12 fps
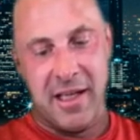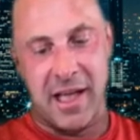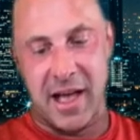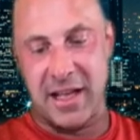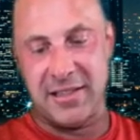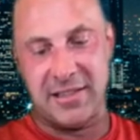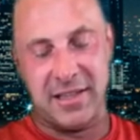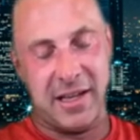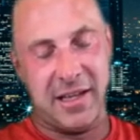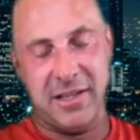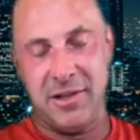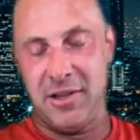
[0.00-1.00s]
Guys,
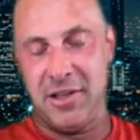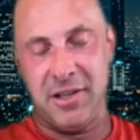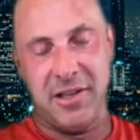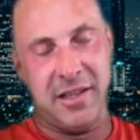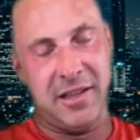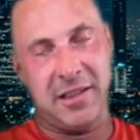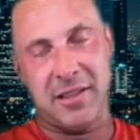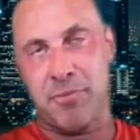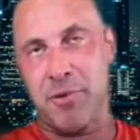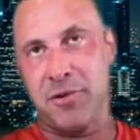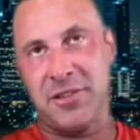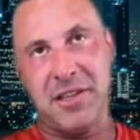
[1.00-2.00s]
you, you, the
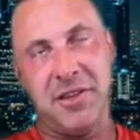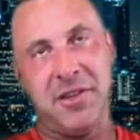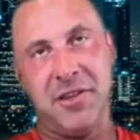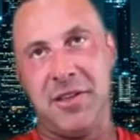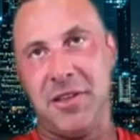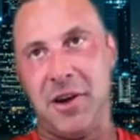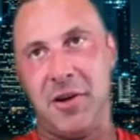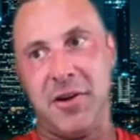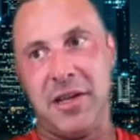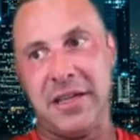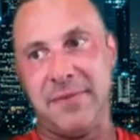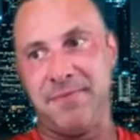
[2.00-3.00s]
protein, you, you know,